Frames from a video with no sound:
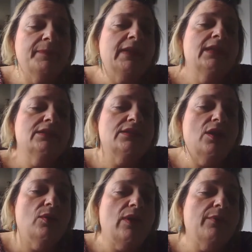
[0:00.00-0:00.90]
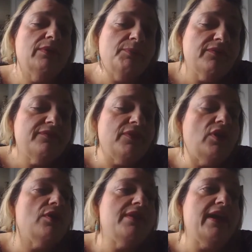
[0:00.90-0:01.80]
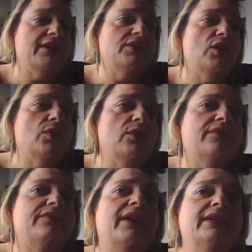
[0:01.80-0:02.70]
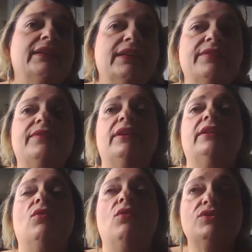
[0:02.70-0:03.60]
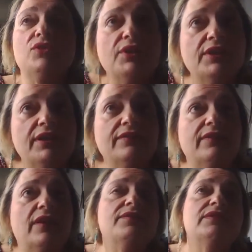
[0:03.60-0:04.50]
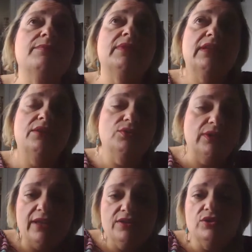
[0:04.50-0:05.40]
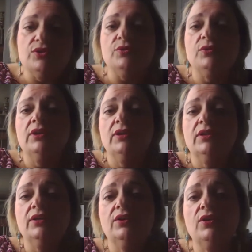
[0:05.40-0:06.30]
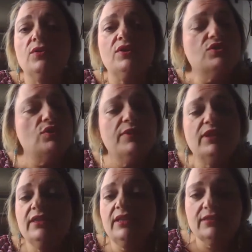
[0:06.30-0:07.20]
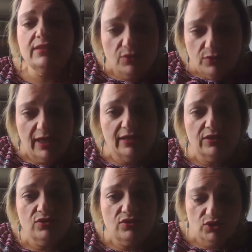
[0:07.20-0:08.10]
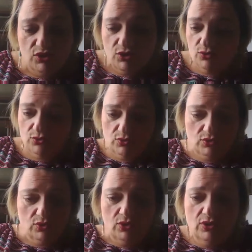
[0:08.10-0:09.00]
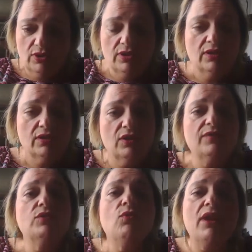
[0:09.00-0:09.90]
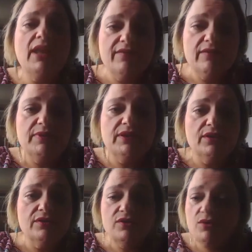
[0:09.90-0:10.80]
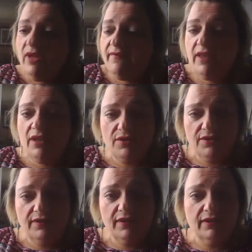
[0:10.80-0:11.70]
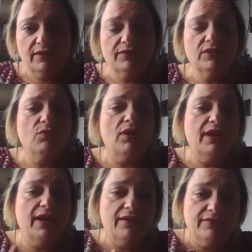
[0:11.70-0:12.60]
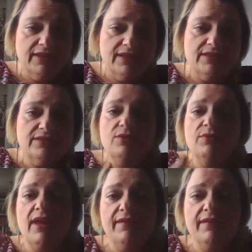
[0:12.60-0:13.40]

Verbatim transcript: so i would prefer that you know if i could give an alternative of something that you can do you know there's so many things that you can choose you know if you want to have a beer don't have that other thing if you yeah. want to have this don't have